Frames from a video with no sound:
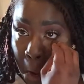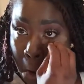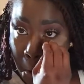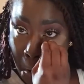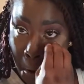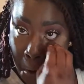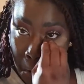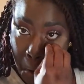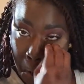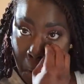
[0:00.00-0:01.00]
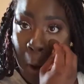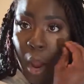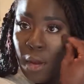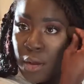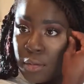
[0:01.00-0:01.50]
So just blend,
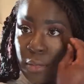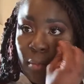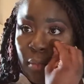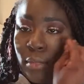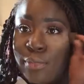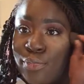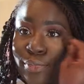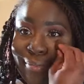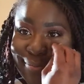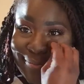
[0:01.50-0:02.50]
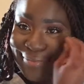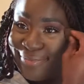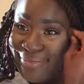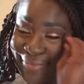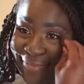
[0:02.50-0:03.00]
blend, blend, blend, blend, blend,
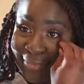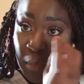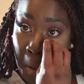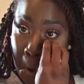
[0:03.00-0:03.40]
blend.